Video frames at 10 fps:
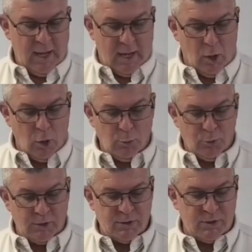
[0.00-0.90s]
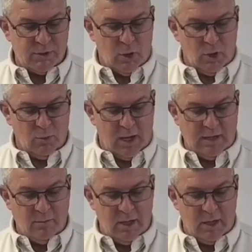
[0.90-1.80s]
And all the princes and all the
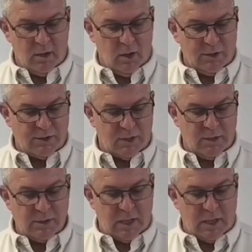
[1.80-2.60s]
mighty men and all the sons